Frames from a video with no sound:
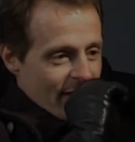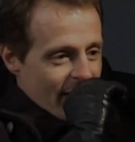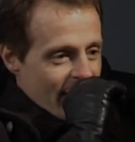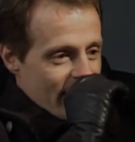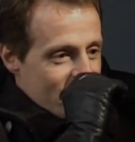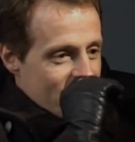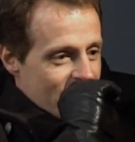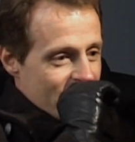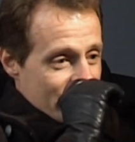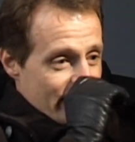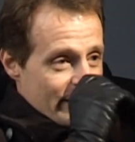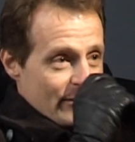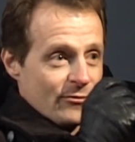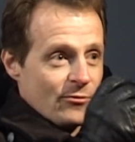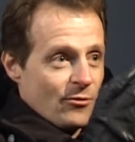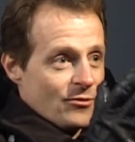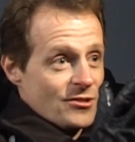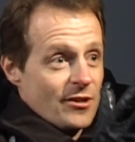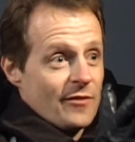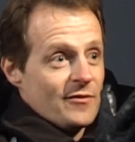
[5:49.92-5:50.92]
had, and of
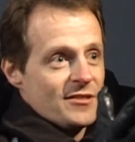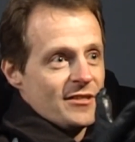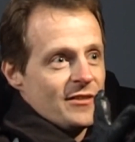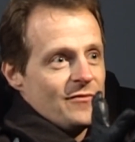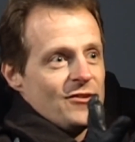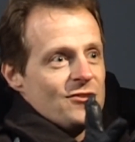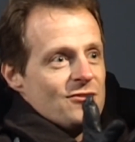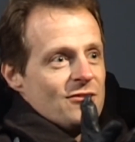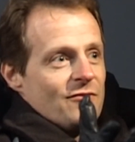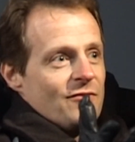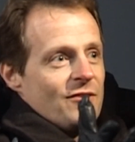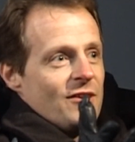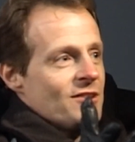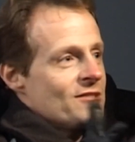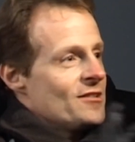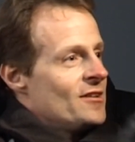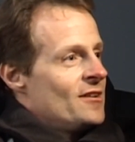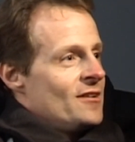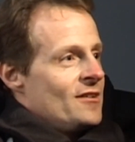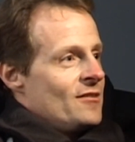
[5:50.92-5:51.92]
course, obviously, visual effects,
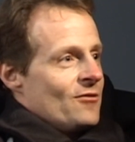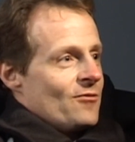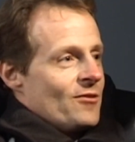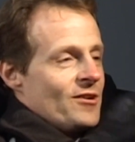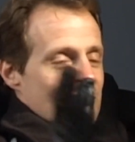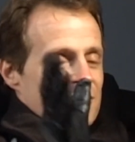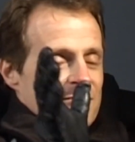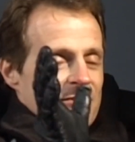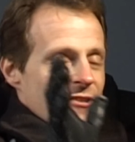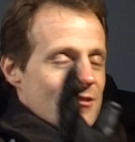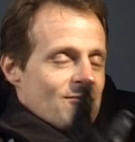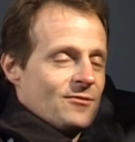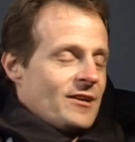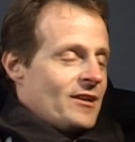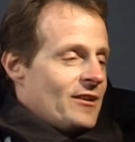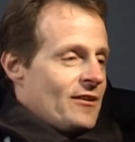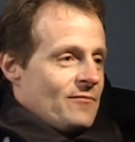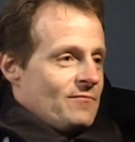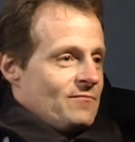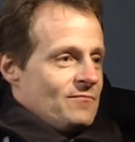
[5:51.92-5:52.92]
green screens, and all that,
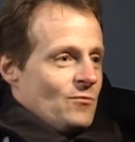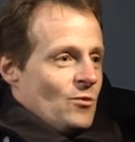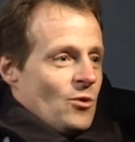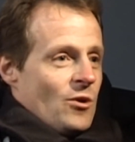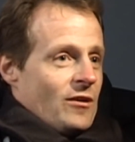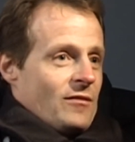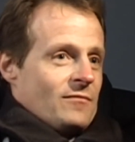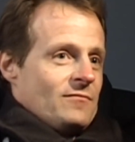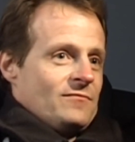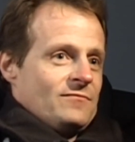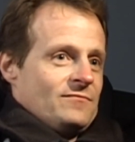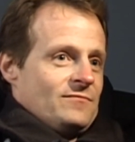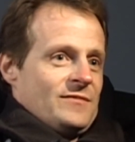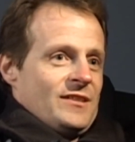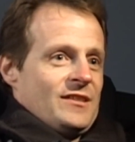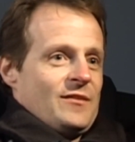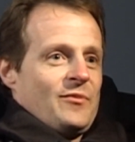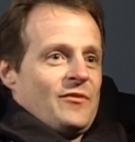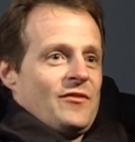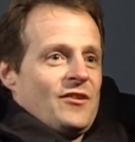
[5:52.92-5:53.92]
have working in
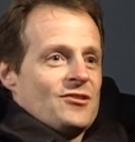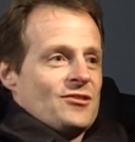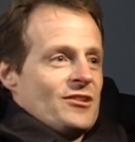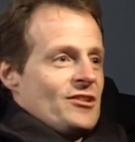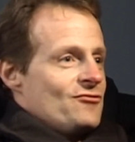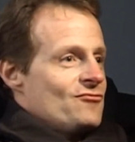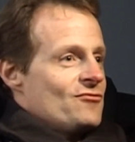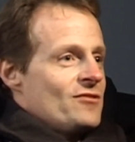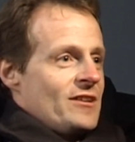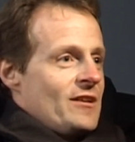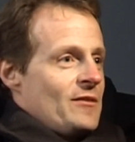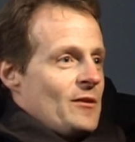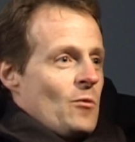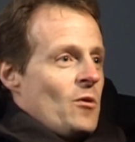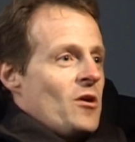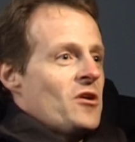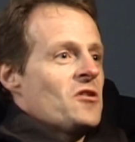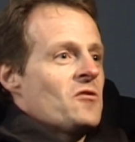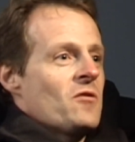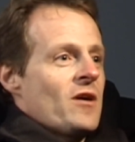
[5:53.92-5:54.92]
the professional industry, and they're
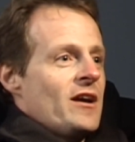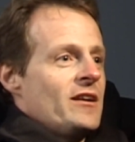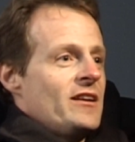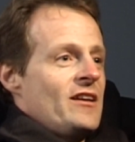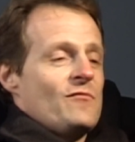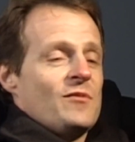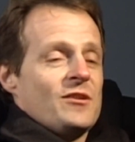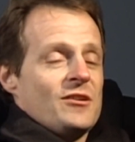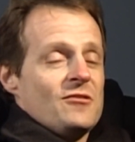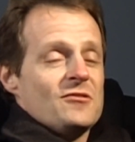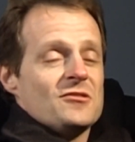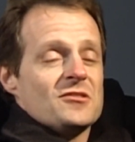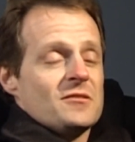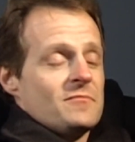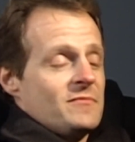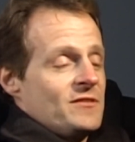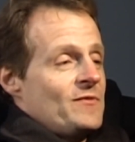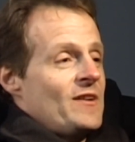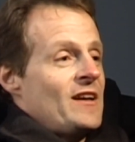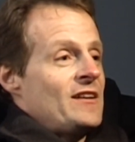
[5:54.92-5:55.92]
working great, and everybody uses them.
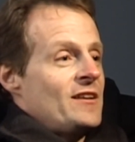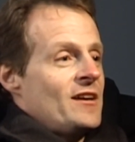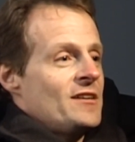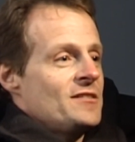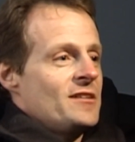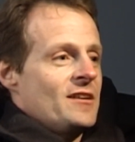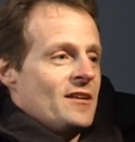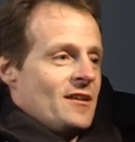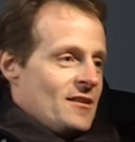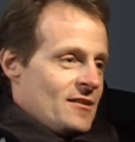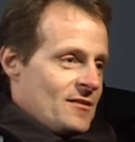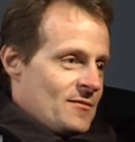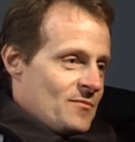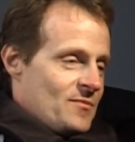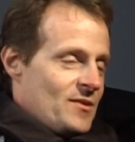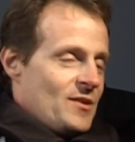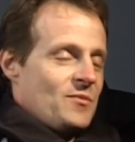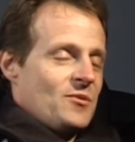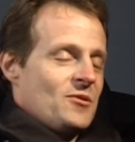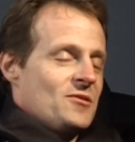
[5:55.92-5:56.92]
It's fantastic.
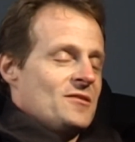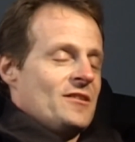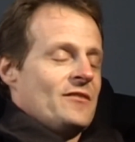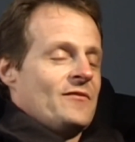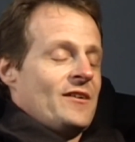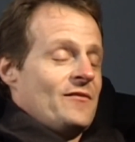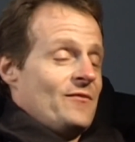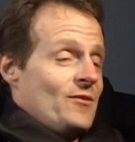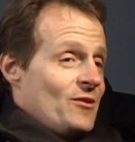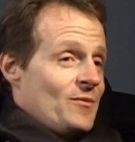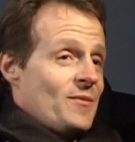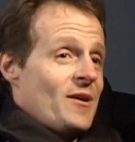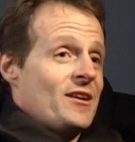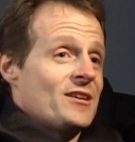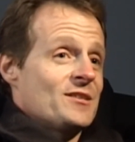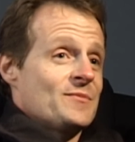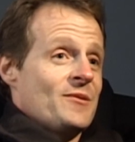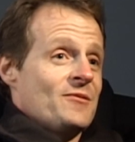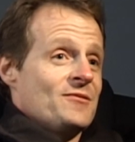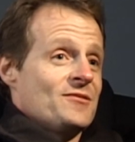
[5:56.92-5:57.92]
Me personally, I've had very bad
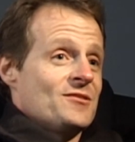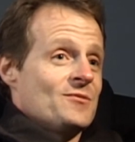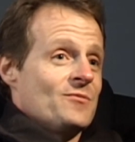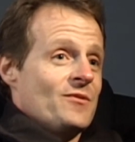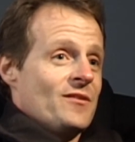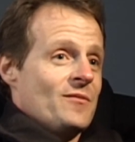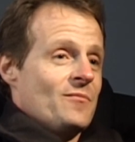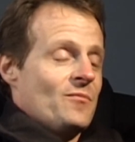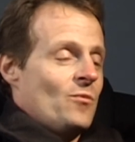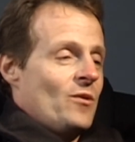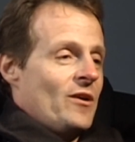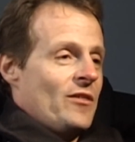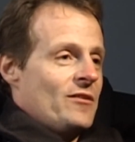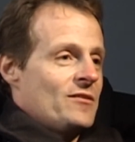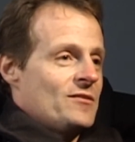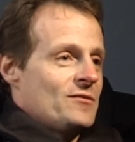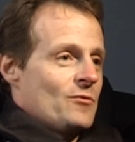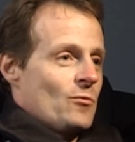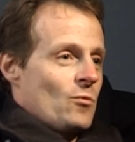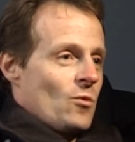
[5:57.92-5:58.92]
experiences with them, where the
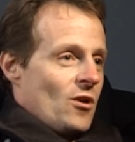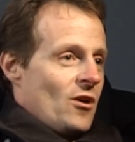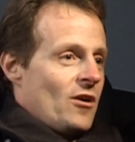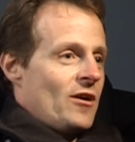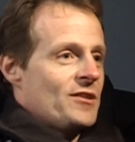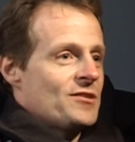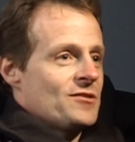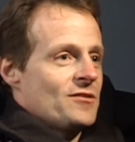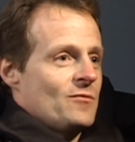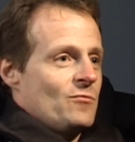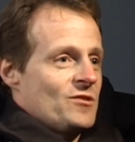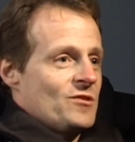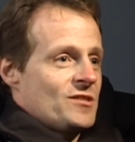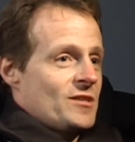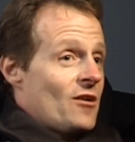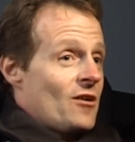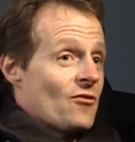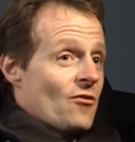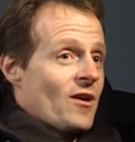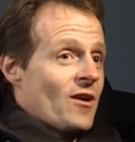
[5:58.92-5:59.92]
reliance on them was
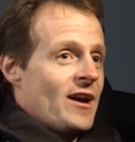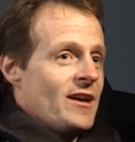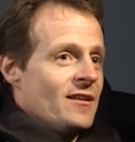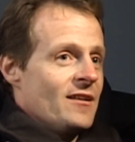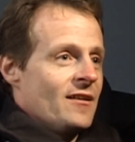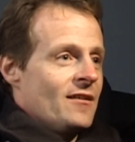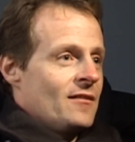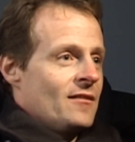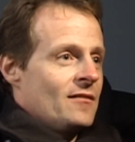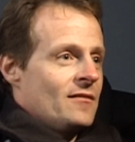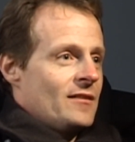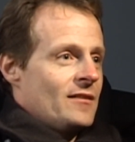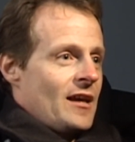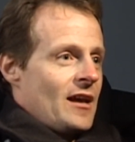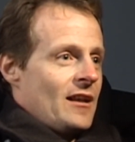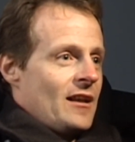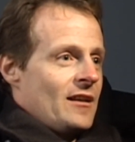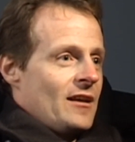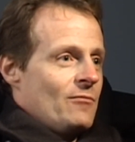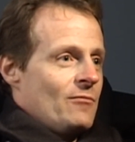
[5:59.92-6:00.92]
so great
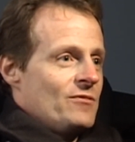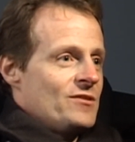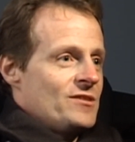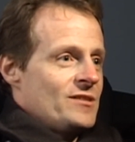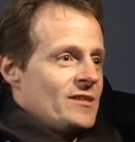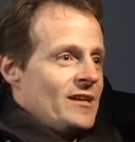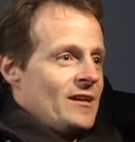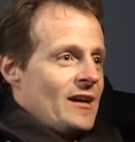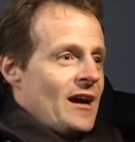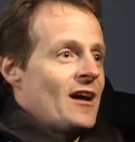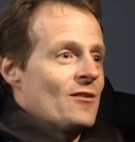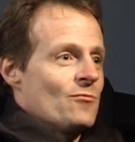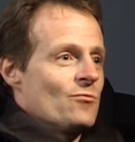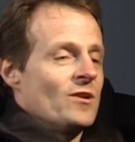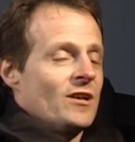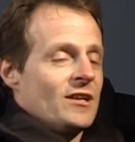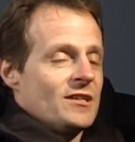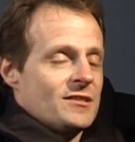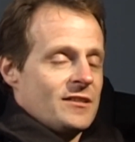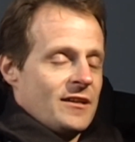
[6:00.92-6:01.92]
that it was
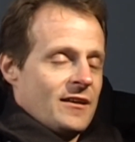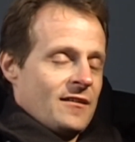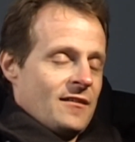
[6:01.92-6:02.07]
unrealistic.